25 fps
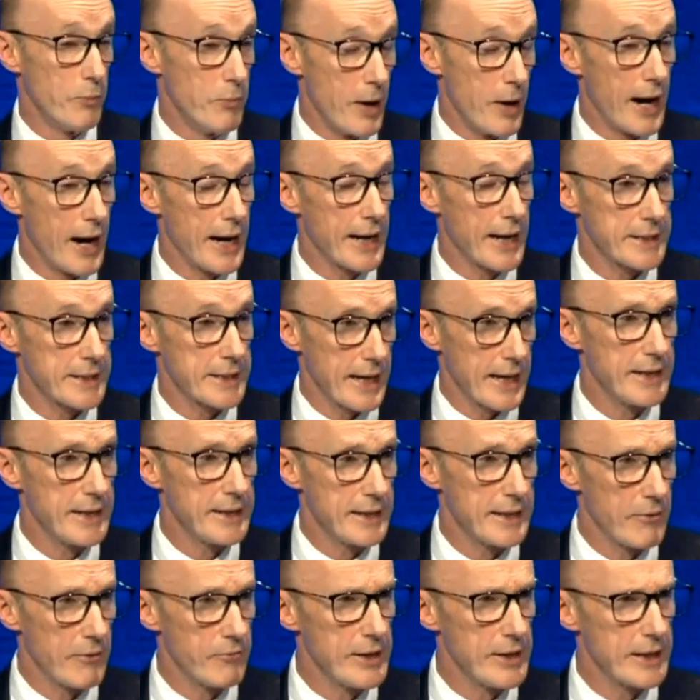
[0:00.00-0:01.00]
I attend
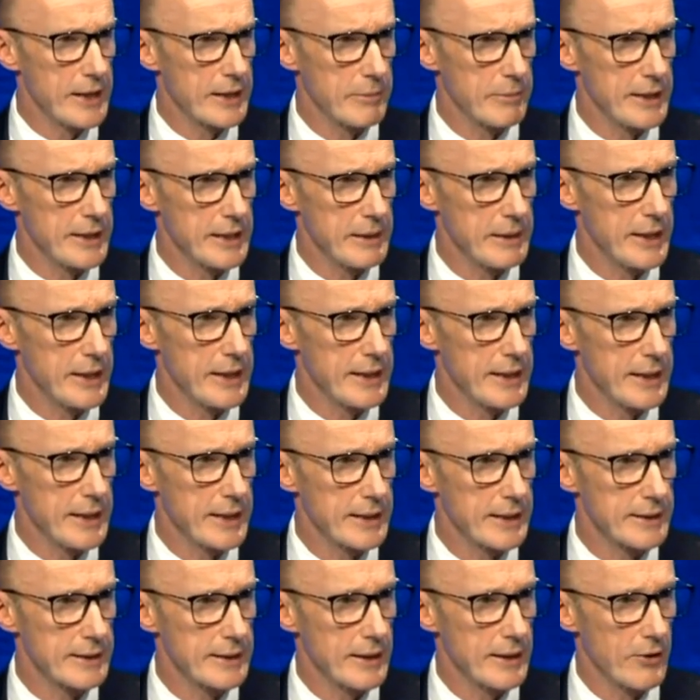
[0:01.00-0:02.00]
every committee
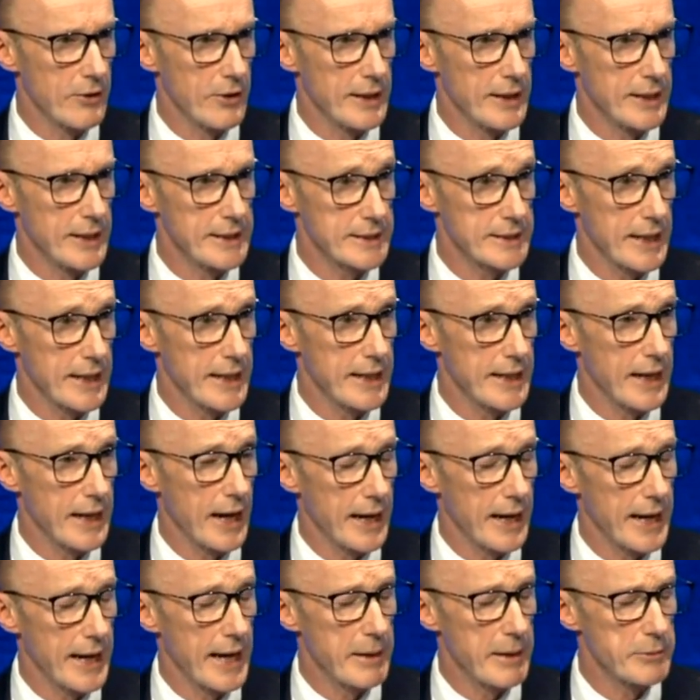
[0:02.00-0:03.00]
meeting, or at least I
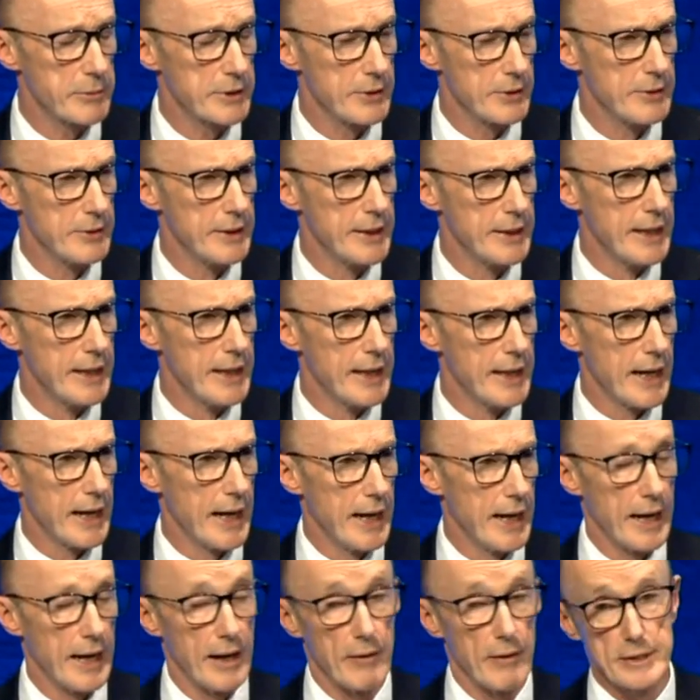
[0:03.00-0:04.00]
aim to.
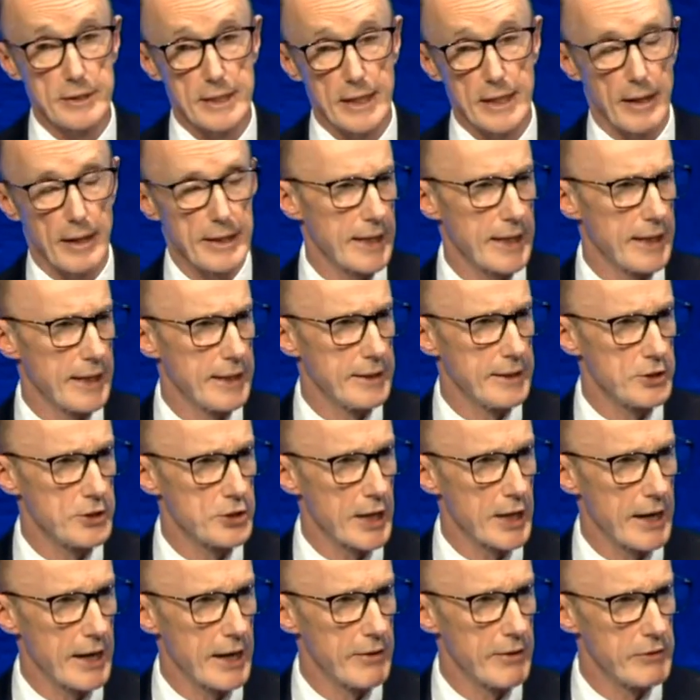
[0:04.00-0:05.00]
Obviously, I attend and
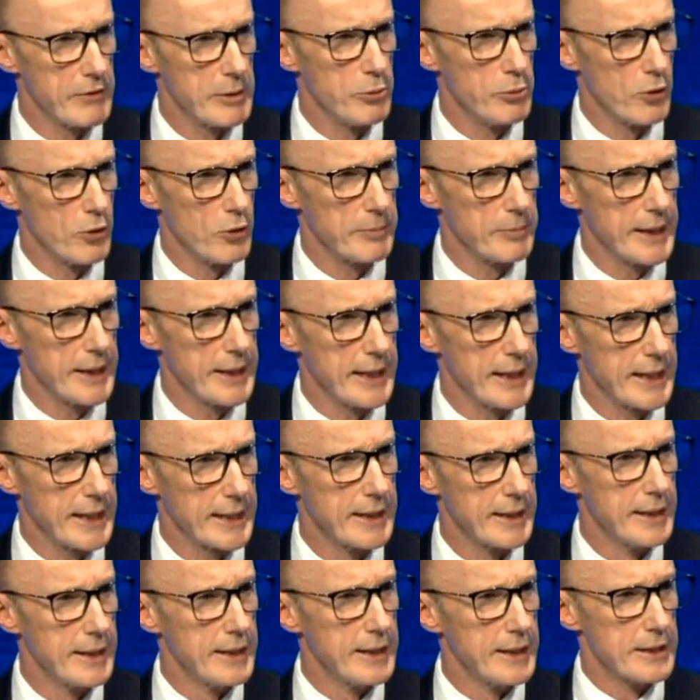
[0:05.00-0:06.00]
chair every board meeting.
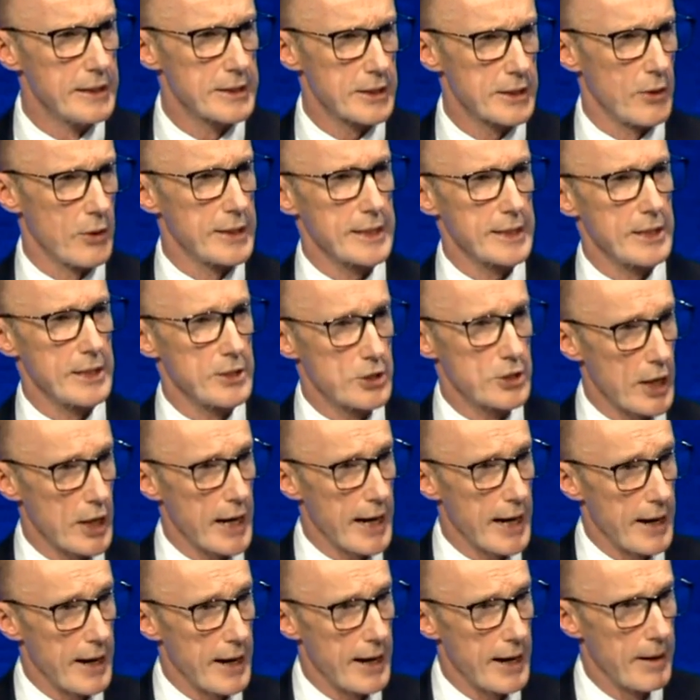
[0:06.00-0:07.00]
So as a
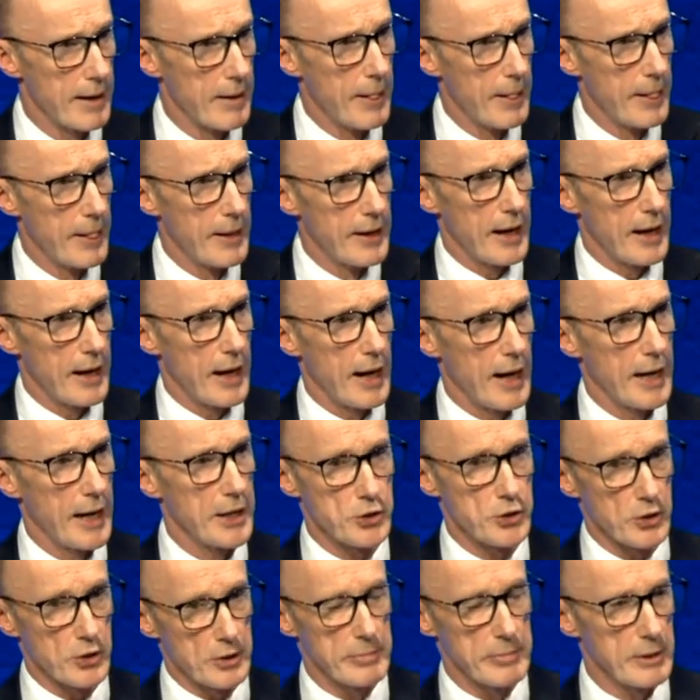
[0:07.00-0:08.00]
chair, I
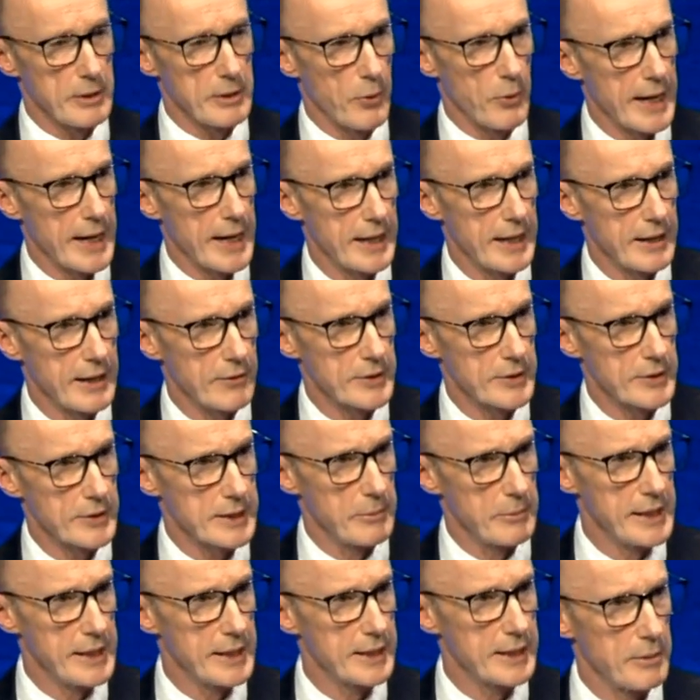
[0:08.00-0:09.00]
shouldn't be waiting for
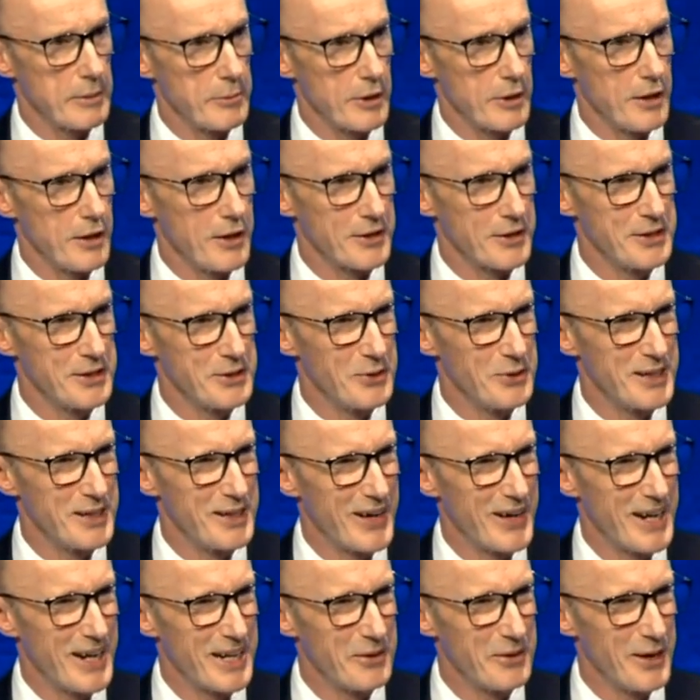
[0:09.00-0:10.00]
somebody to come along and do an
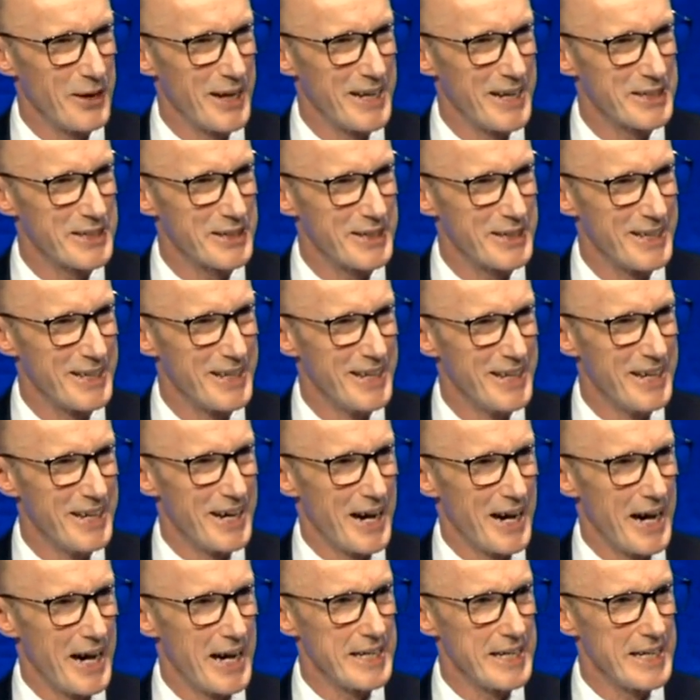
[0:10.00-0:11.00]
evaluation.
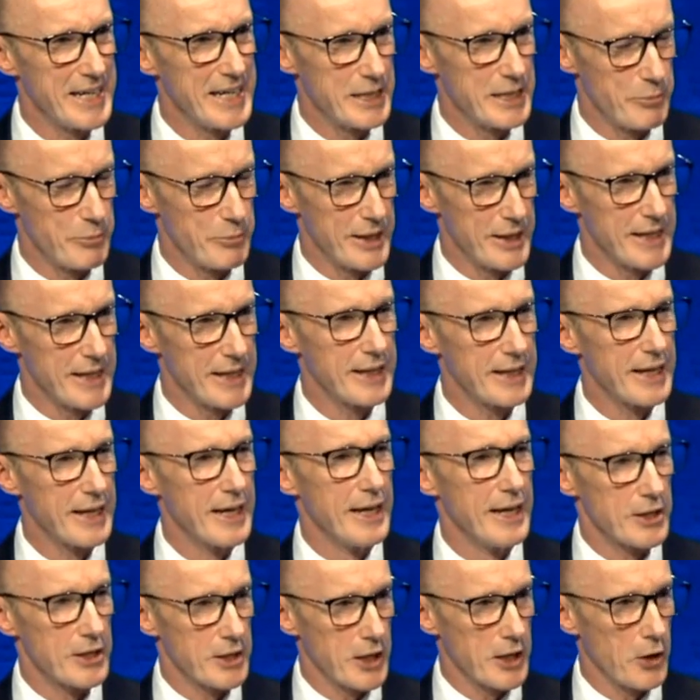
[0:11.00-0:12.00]
I need to be
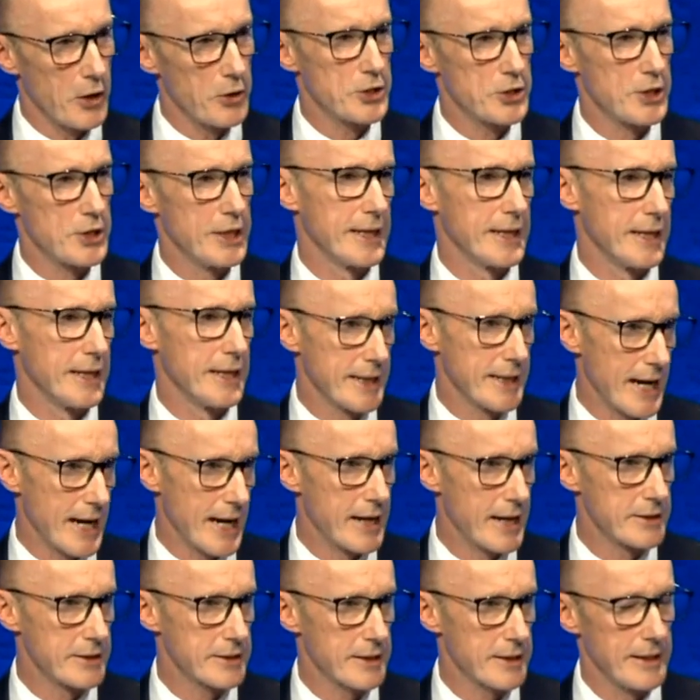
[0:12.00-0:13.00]
coaching and
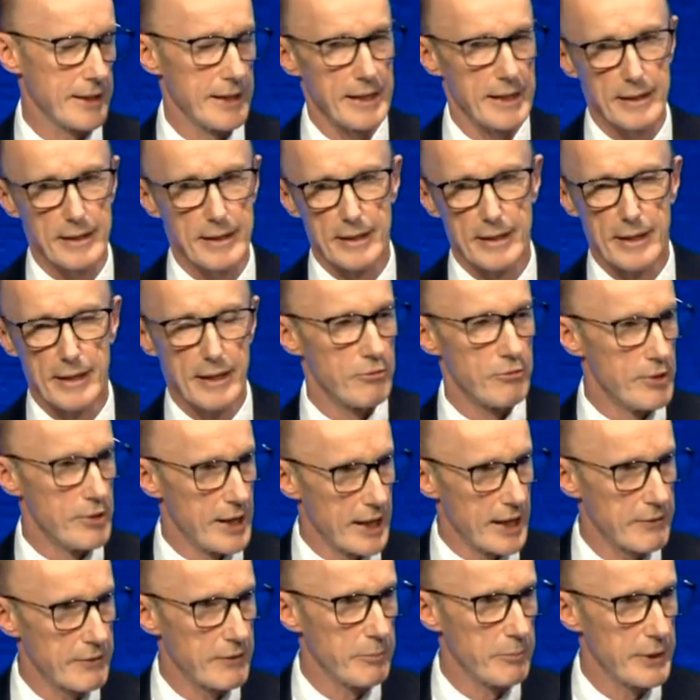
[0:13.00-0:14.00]
counselling
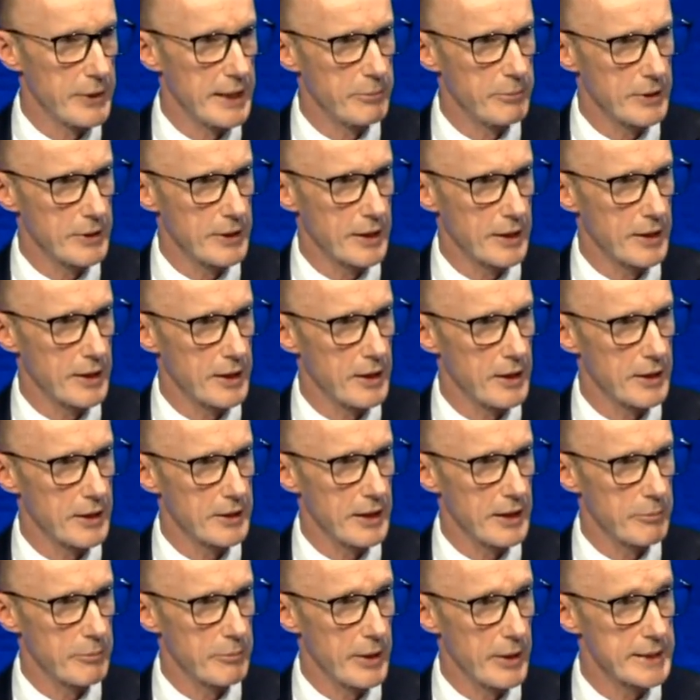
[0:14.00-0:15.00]
relevant people on an
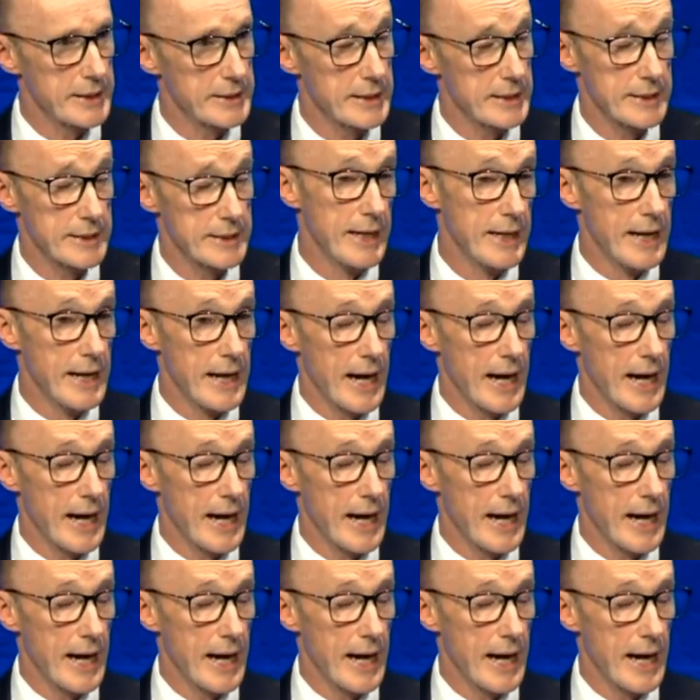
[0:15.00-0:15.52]
ongoing basis.